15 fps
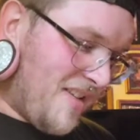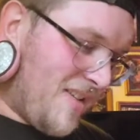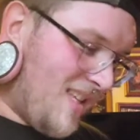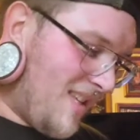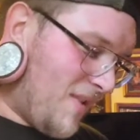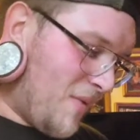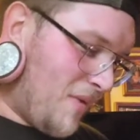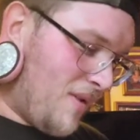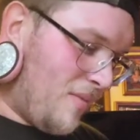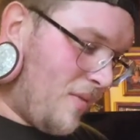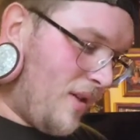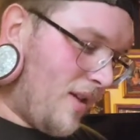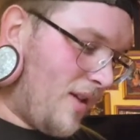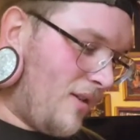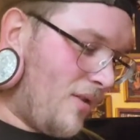is going to
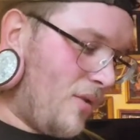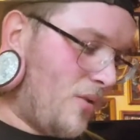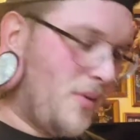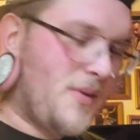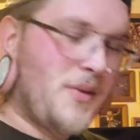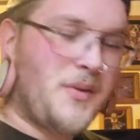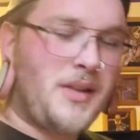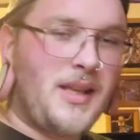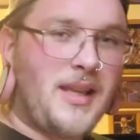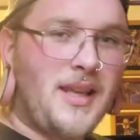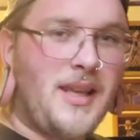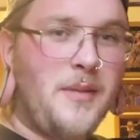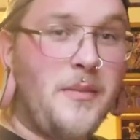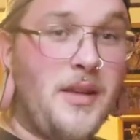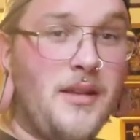be Nozo
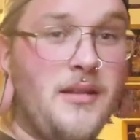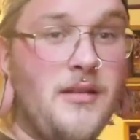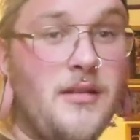Ikimi.